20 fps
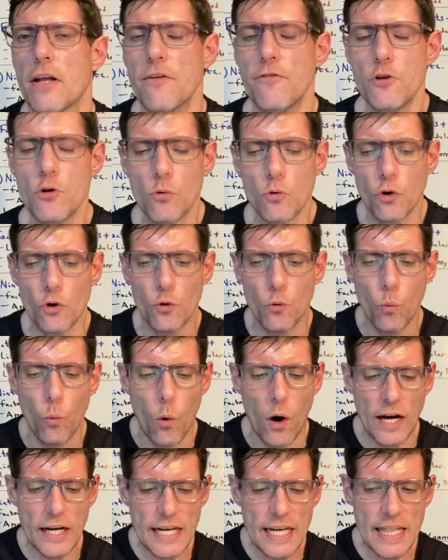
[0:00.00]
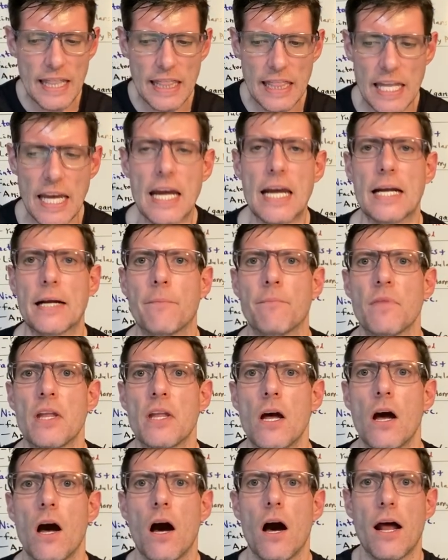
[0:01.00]
If you learn one thing
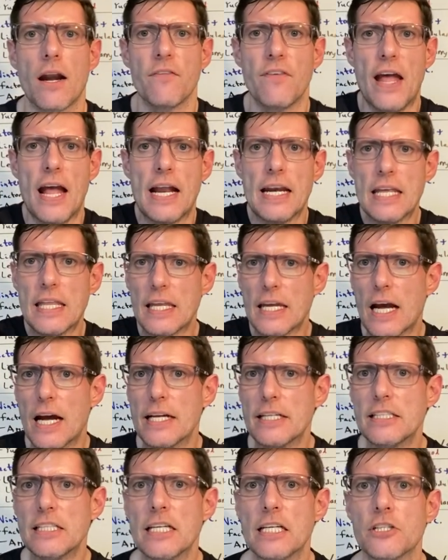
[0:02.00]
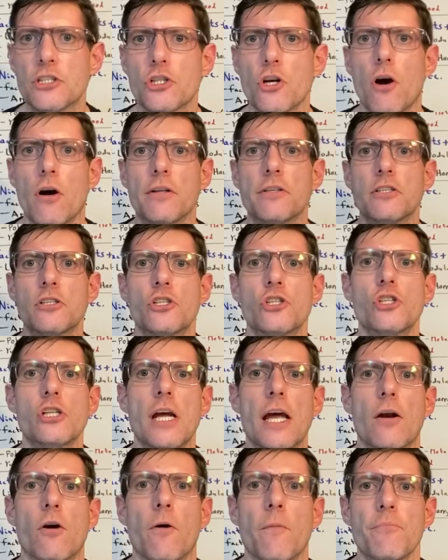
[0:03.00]
out of anything I teach on this
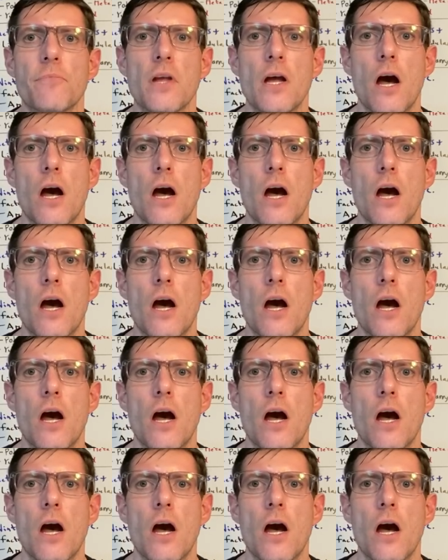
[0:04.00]
channel,